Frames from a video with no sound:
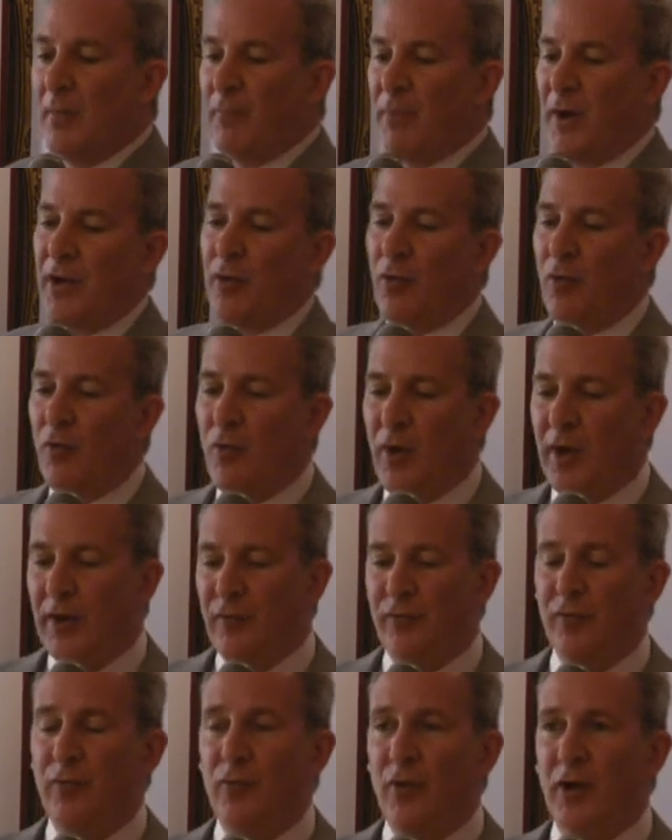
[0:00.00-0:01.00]
But what
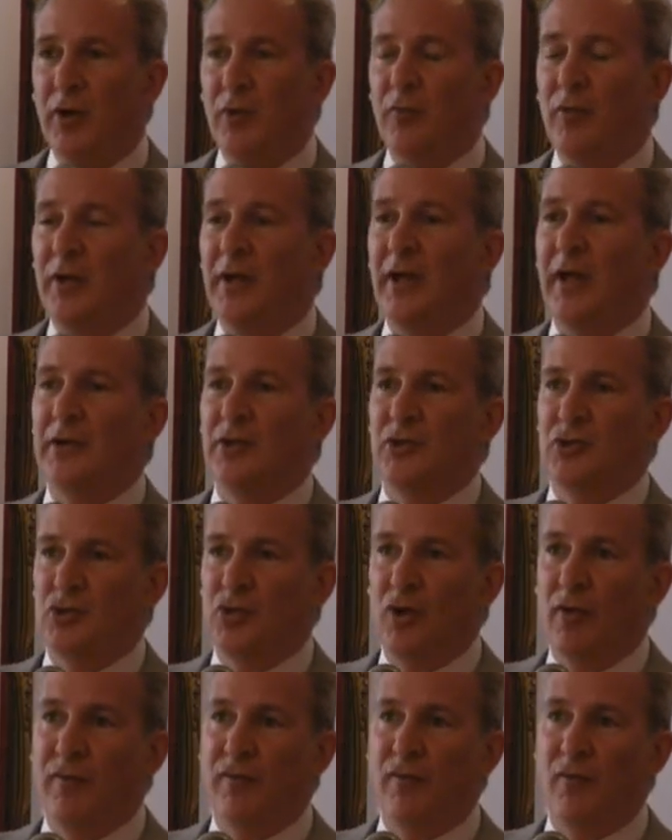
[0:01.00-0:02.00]
did we get to
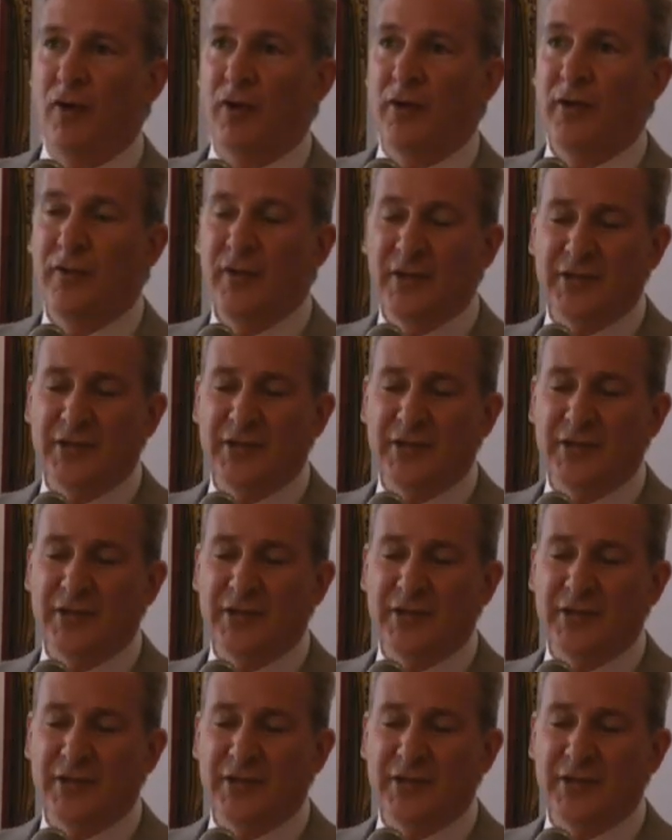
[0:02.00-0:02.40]
show for it?